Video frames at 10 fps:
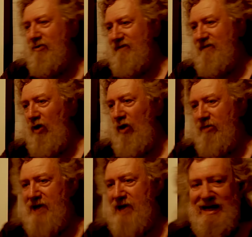of global
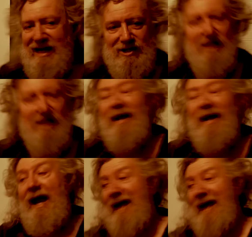change.
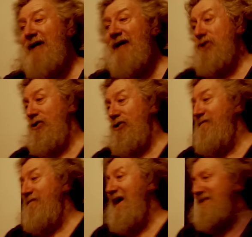And that in turn
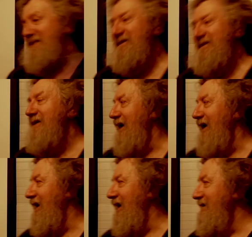affects
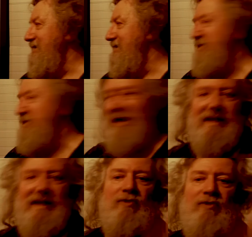the
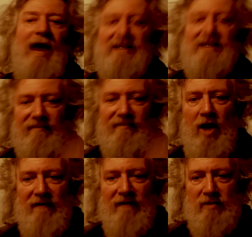stability, the rise and
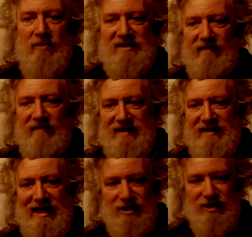fall of human
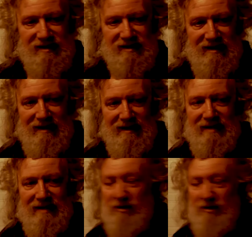civilizations.
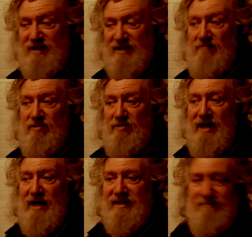So
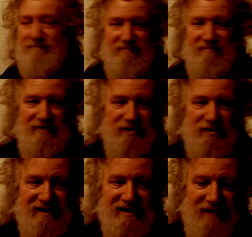it's juicy
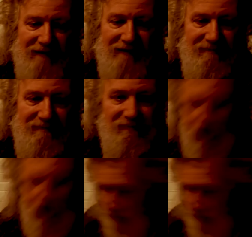stuff. Oh,